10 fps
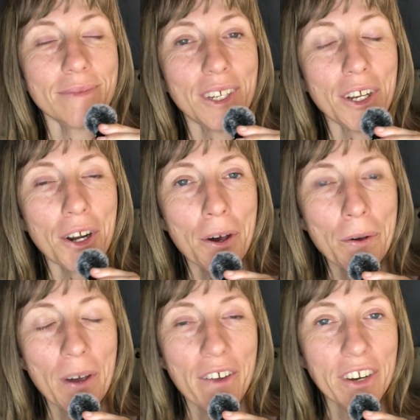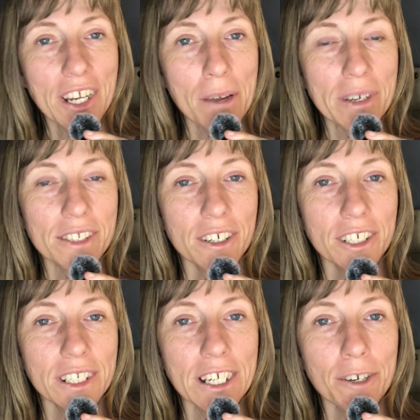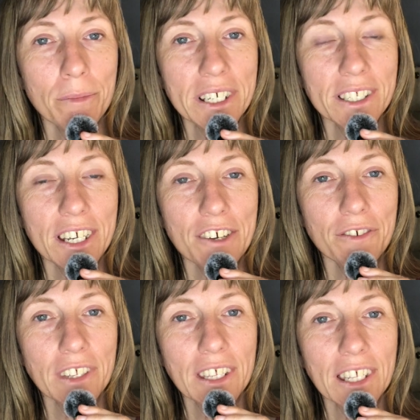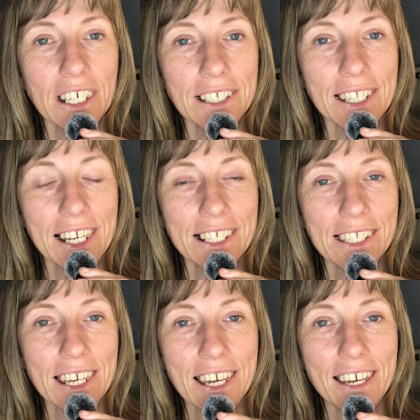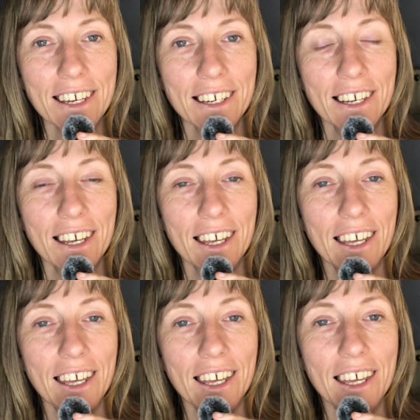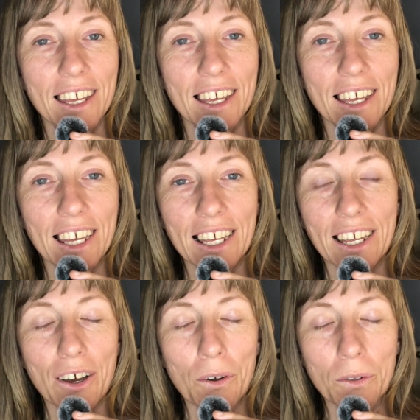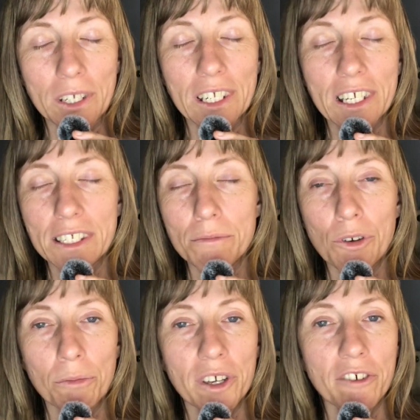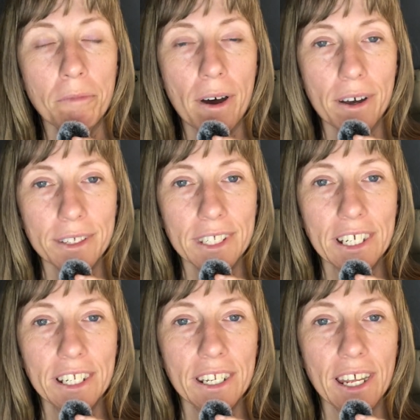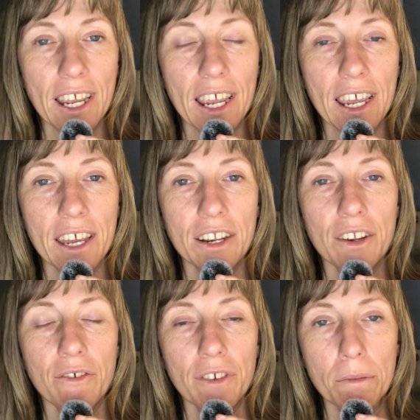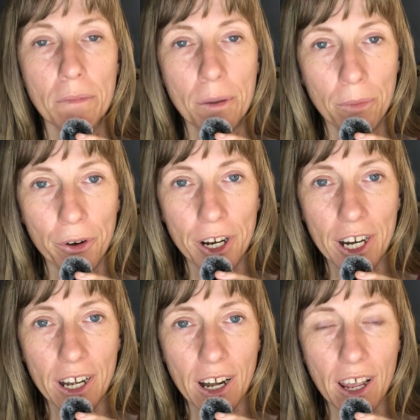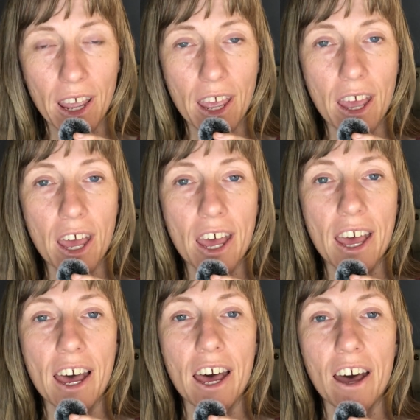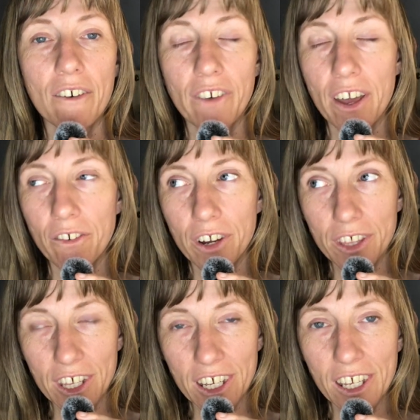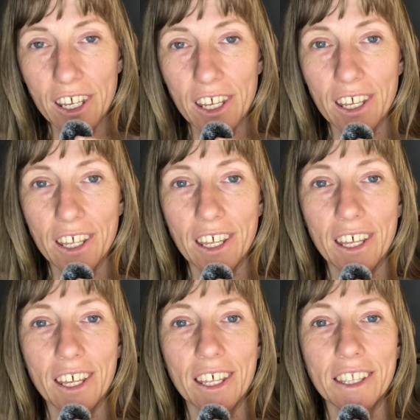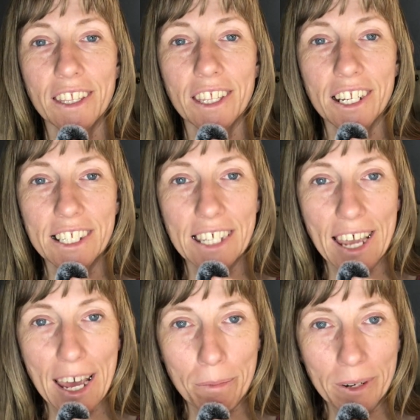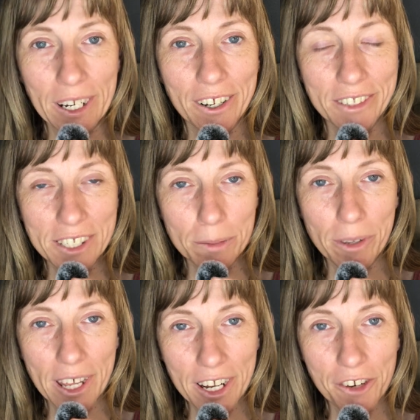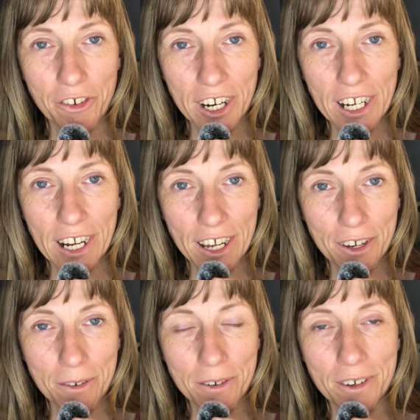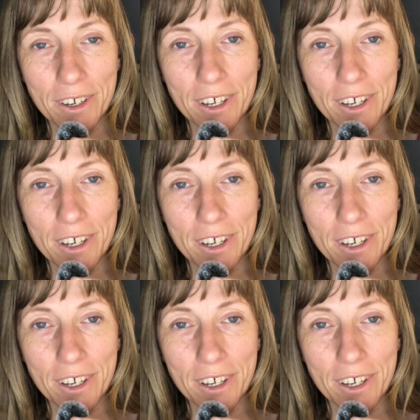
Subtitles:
You know, every time I start to doubt myself and the things that I say, it only takes a moment of pausing and remembering of everything that is happening on this planet right now.